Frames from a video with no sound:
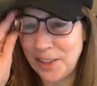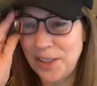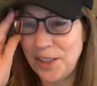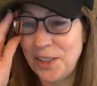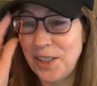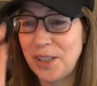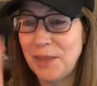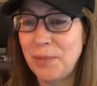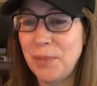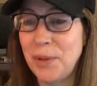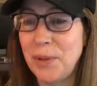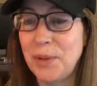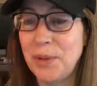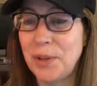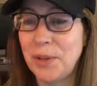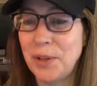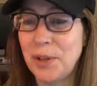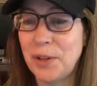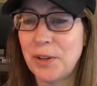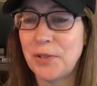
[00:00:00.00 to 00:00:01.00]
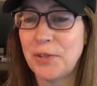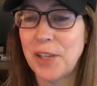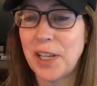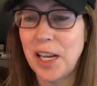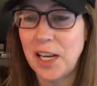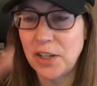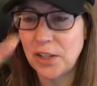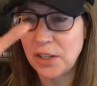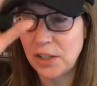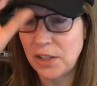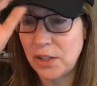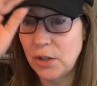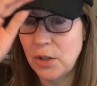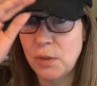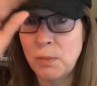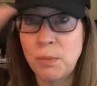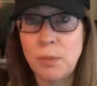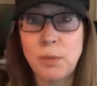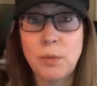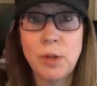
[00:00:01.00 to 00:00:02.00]
You should mute your notifications. You
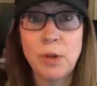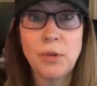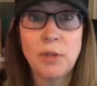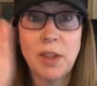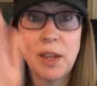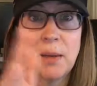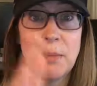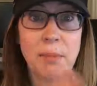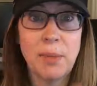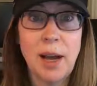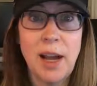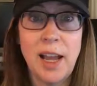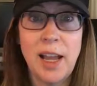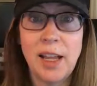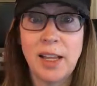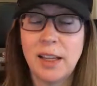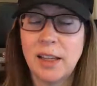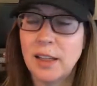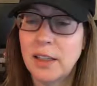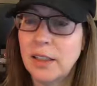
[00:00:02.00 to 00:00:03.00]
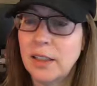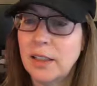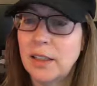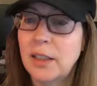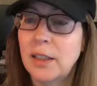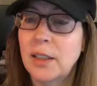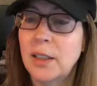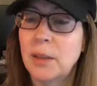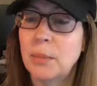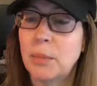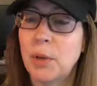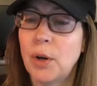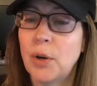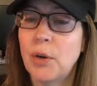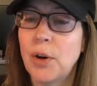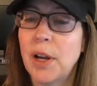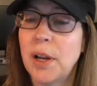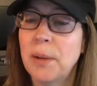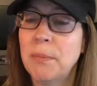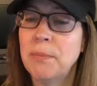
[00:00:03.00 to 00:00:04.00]
can mute them by
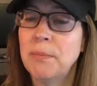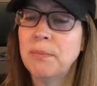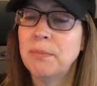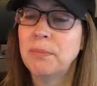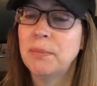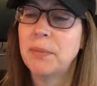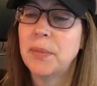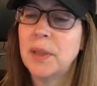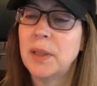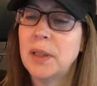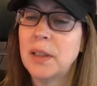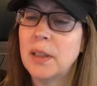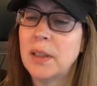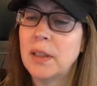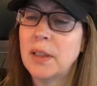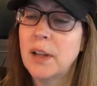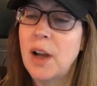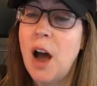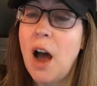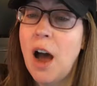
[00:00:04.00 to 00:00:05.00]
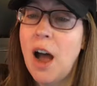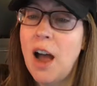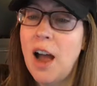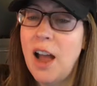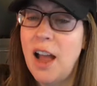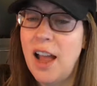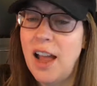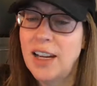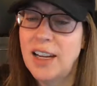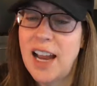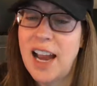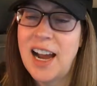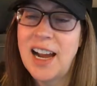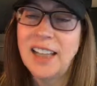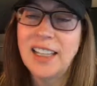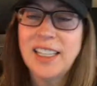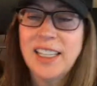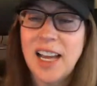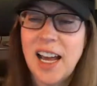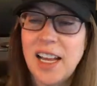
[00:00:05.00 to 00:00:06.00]
program. And
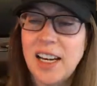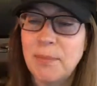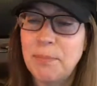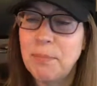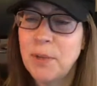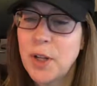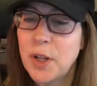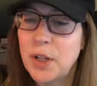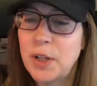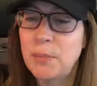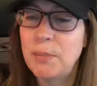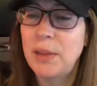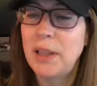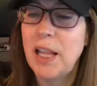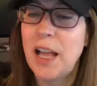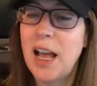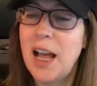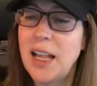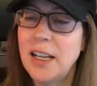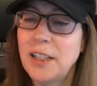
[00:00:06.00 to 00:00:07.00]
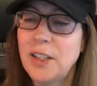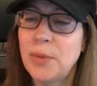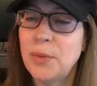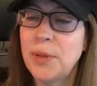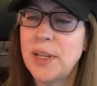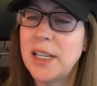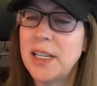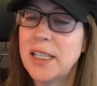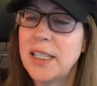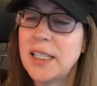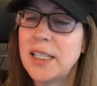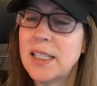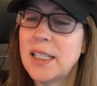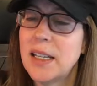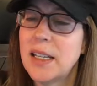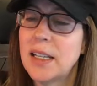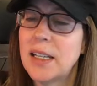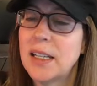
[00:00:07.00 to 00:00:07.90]
Allie got a good plot twist.